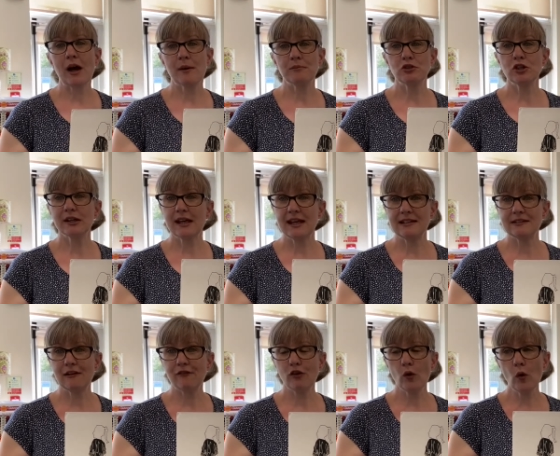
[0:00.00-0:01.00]
should
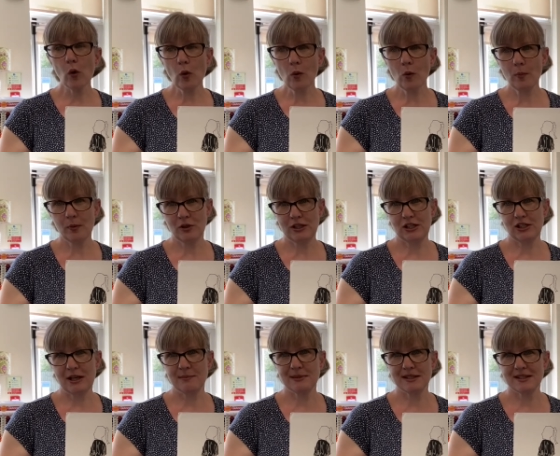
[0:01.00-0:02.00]
cater for all body
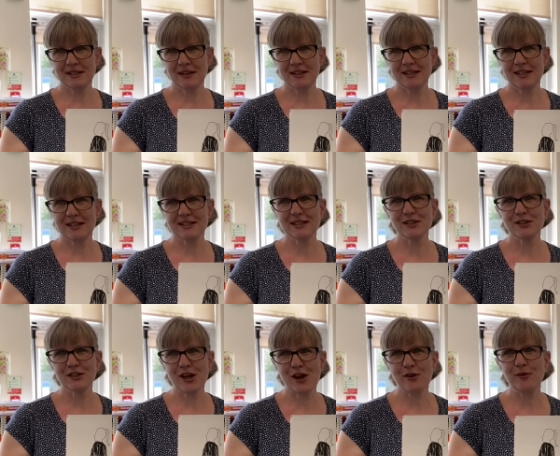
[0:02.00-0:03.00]
shapes and sizes.
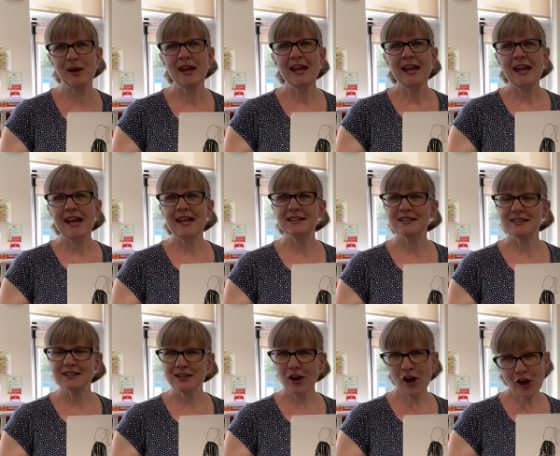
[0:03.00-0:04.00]
So it
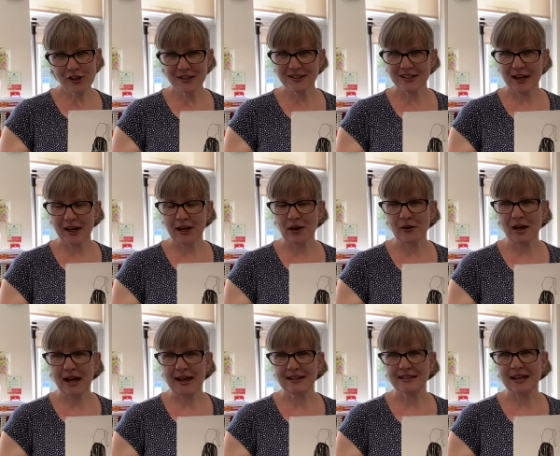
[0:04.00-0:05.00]
starts now
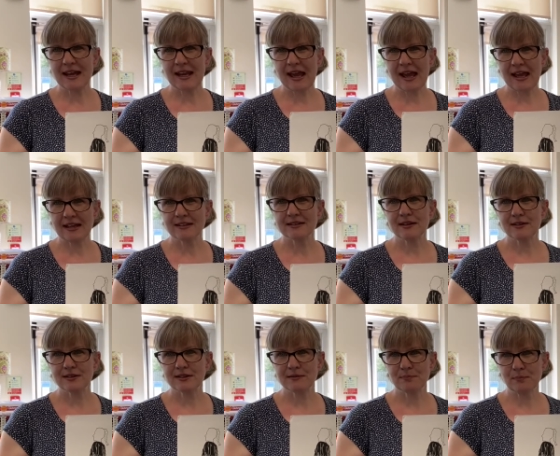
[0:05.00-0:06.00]
at an
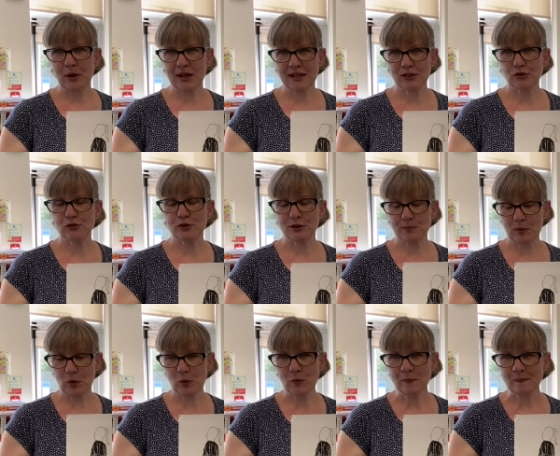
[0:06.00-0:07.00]
extra
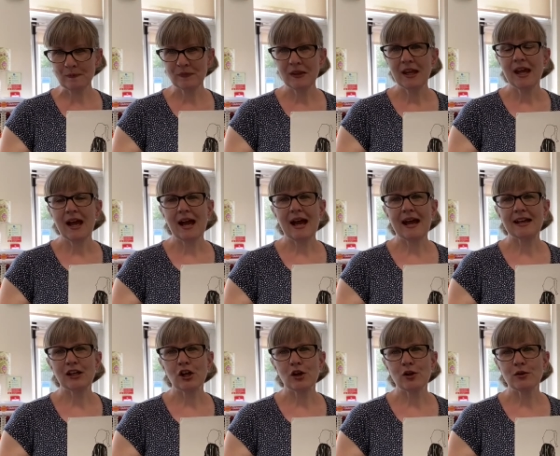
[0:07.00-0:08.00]
small
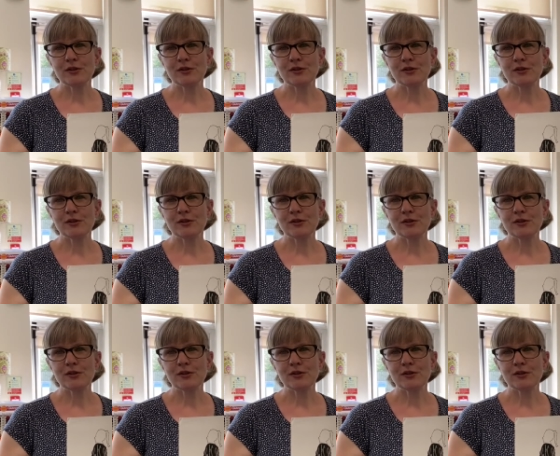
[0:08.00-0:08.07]
and goes